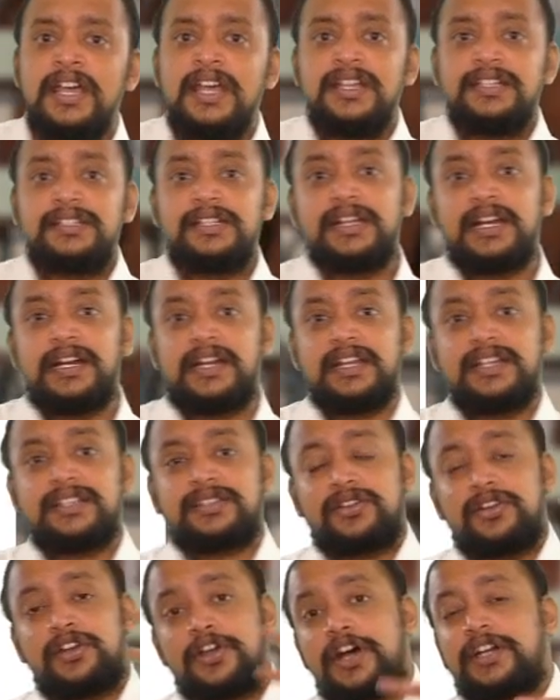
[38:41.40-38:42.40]
Sir, it
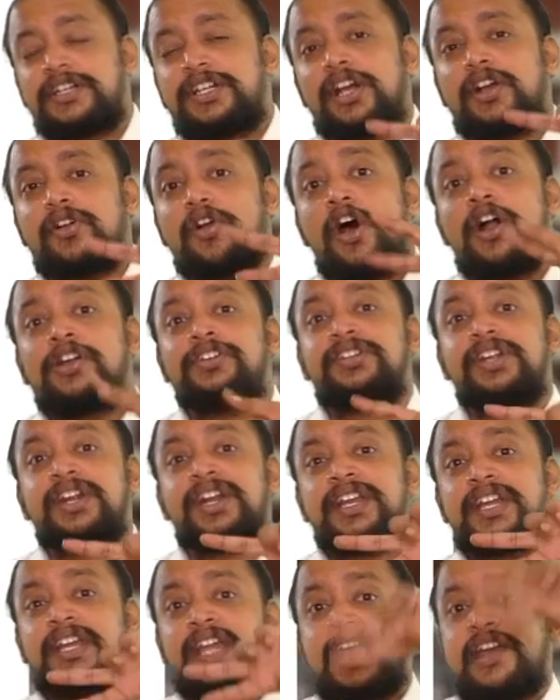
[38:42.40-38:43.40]
is not a
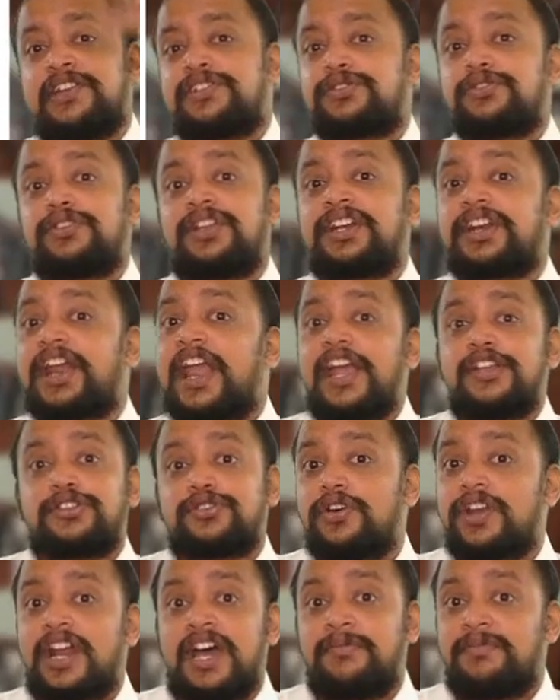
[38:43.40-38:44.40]
contrary case to that
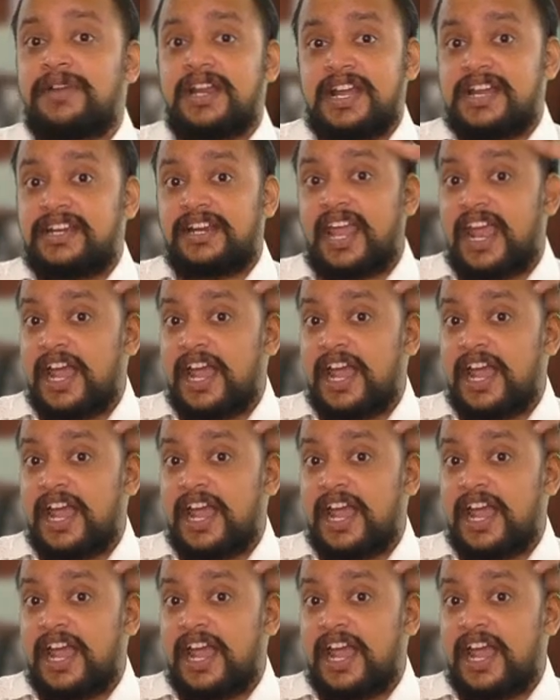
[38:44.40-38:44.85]
Kesoram Rayon.